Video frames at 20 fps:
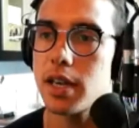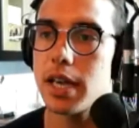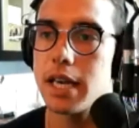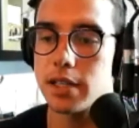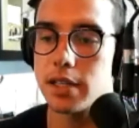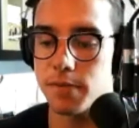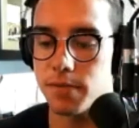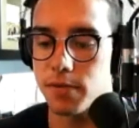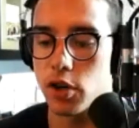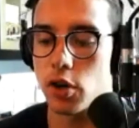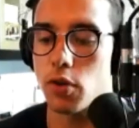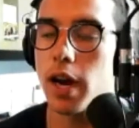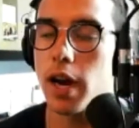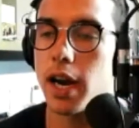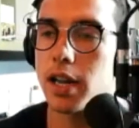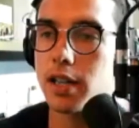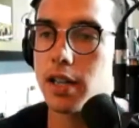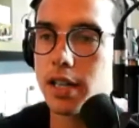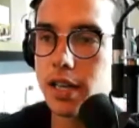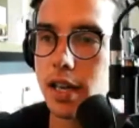is
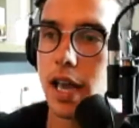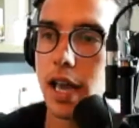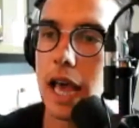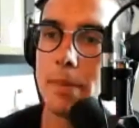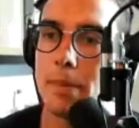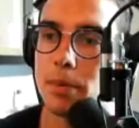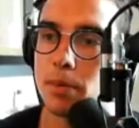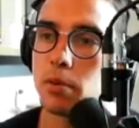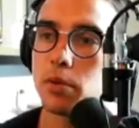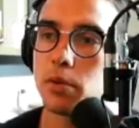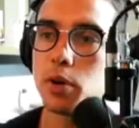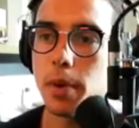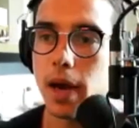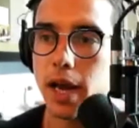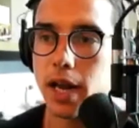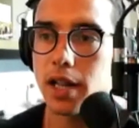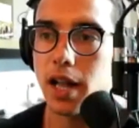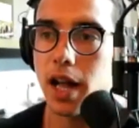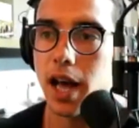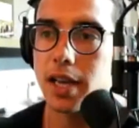directly applicable to my
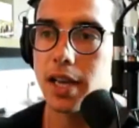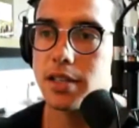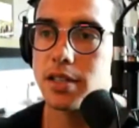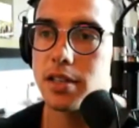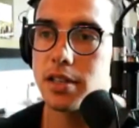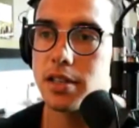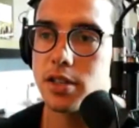clients.